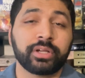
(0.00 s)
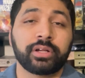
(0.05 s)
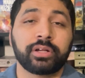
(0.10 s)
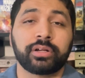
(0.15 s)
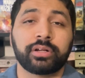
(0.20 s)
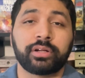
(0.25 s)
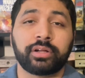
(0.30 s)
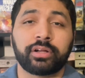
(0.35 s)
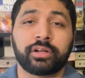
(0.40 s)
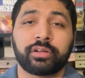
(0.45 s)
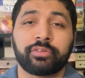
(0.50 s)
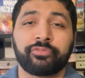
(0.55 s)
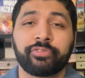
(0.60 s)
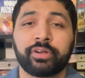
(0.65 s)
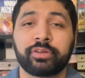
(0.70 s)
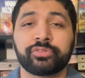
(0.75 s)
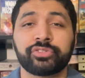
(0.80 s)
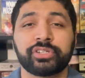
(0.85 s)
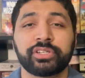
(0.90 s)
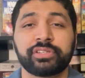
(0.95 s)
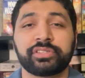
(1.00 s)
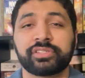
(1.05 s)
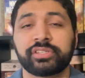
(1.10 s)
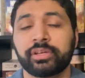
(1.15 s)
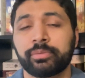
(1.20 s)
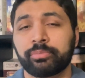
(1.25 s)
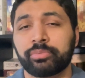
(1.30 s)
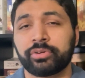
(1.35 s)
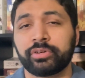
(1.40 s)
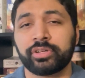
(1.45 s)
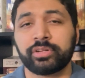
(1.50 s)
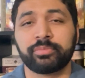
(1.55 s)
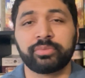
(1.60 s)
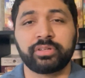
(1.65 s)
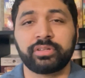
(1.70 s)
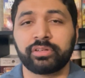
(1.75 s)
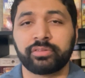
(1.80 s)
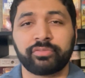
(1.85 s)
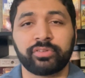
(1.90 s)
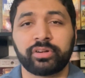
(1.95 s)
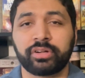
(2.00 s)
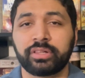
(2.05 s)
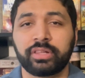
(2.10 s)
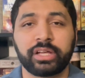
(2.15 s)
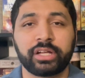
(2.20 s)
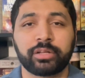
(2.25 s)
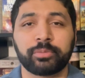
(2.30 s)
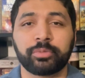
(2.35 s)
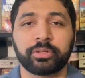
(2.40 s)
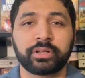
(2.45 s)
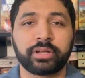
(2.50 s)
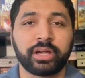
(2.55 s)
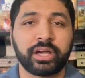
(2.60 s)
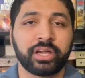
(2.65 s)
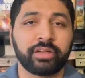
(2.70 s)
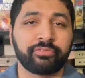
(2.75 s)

Found J.C.M. Byrne to be a very likable guy,